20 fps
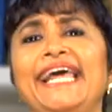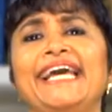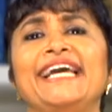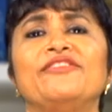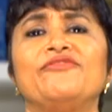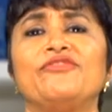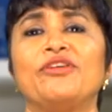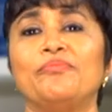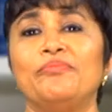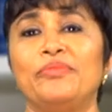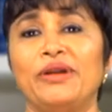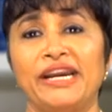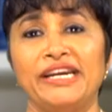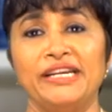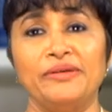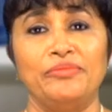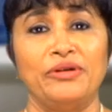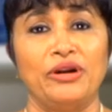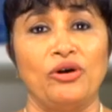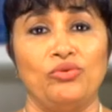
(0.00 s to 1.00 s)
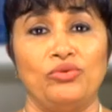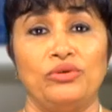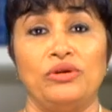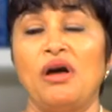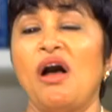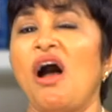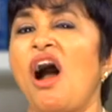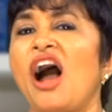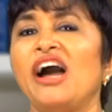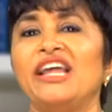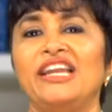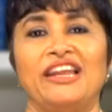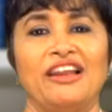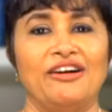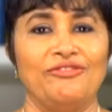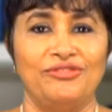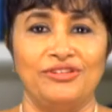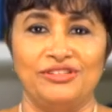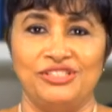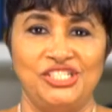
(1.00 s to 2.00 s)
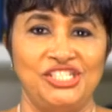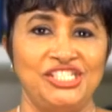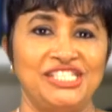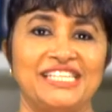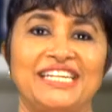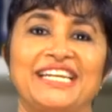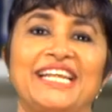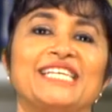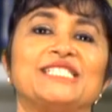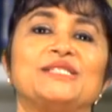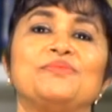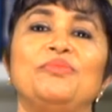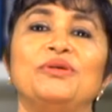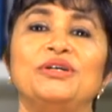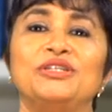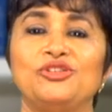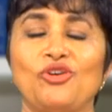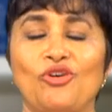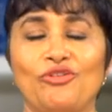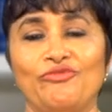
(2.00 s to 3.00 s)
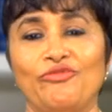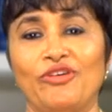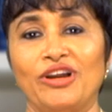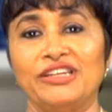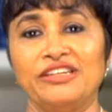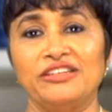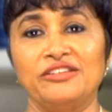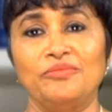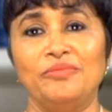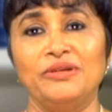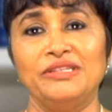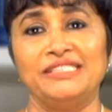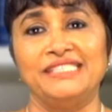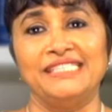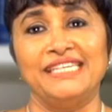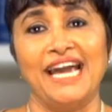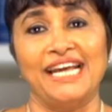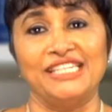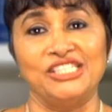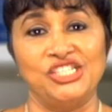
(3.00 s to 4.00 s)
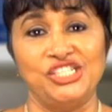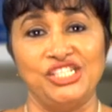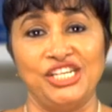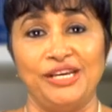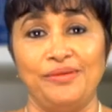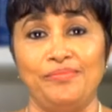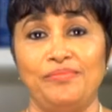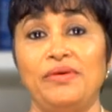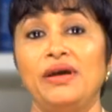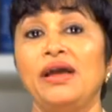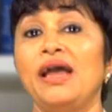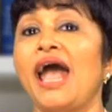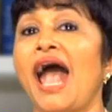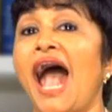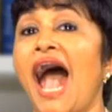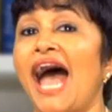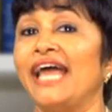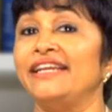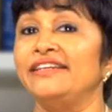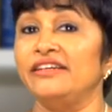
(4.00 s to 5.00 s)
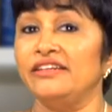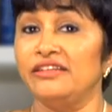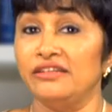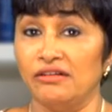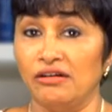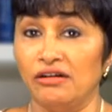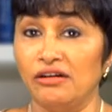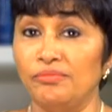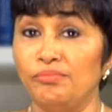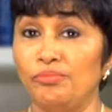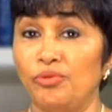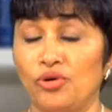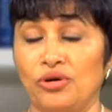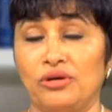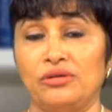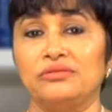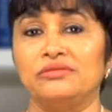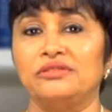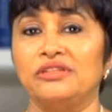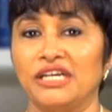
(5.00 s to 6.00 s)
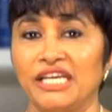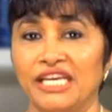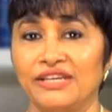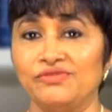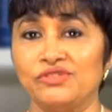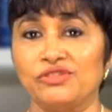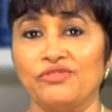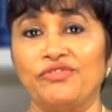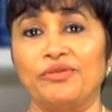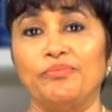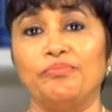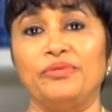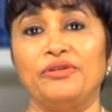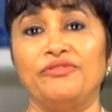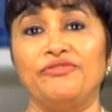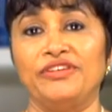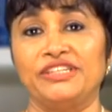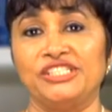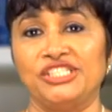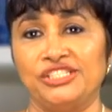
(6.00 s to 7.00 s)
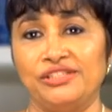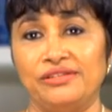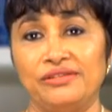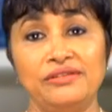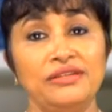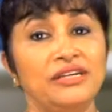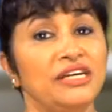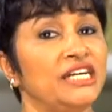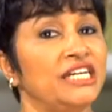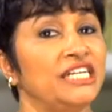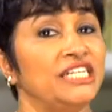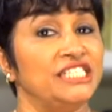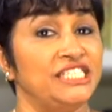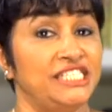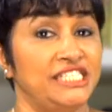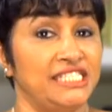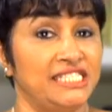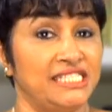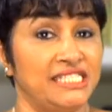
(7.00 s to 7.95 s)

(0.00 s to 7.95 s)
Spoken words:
Take it from Brené Brown. I love her. She's an expert on vulnerability and shame. And in her book, The Gifts of Imperfection, she